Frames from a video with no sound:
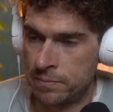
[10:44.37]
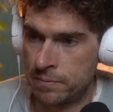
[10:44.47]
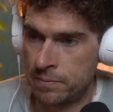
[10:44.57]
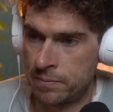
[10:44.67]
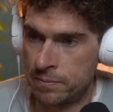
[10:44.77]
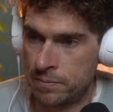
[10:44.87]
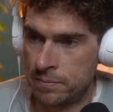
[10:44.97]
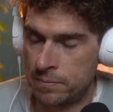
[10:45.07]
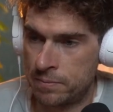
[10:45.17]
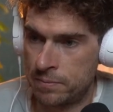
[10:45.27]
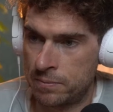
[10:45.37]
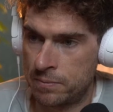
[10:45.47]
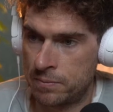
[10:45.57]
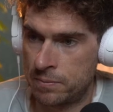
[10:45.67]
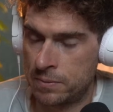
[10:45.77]

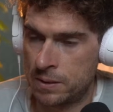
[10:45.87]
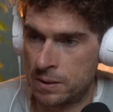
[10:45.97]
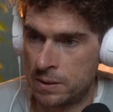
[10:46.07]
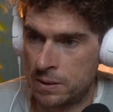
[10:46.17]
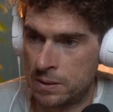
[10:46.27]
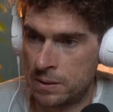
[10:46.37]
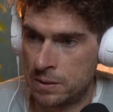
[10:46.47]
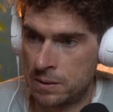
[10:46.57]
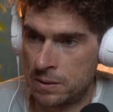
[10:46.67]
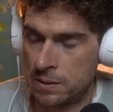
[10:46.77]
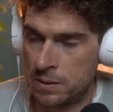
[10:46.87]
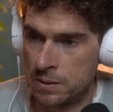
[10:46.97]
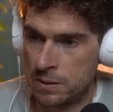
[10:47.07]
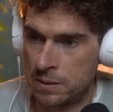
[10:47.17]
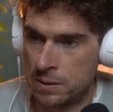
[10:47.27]

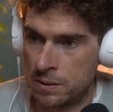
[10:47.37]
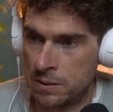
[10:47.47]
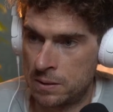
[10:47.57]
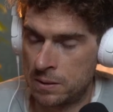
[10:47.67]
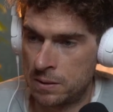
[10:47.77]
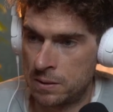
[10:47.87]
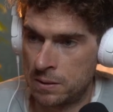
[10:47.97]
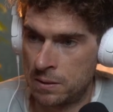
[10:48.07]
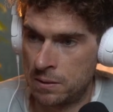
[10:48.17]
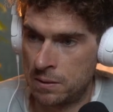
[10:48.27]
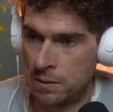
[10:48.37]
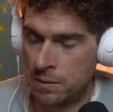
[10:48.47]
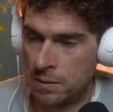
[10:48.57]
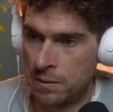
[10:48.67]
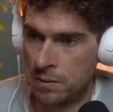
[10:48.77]

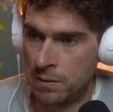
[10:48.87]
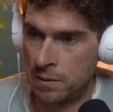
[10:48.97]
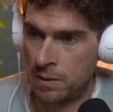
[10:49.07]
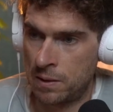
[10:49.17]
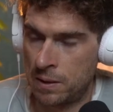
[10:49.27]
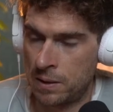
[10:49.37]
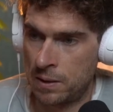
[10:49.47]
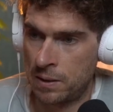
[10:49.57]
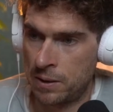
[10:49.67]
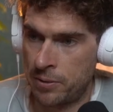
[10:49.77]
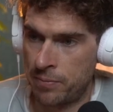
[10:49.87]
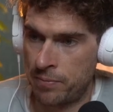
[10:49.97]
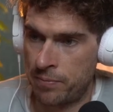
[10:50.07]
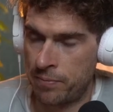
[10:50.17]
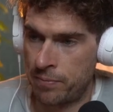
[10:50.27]

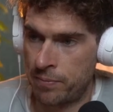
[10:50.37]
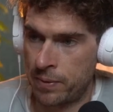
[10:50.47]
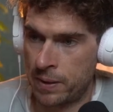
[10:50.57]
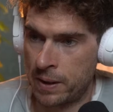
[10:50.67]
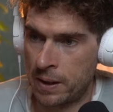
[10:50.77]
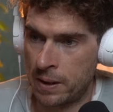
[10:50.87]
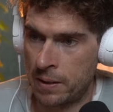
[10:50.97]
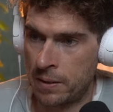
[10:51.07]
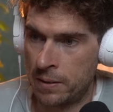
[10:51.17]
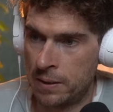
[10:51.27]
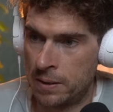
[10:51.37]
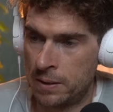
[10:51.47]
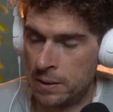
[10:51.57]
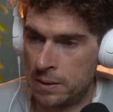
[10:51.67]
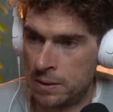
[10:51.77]

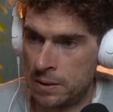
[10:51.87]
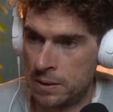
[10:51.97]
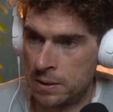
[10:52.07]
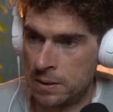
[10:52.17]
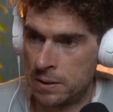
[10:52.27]
(silent)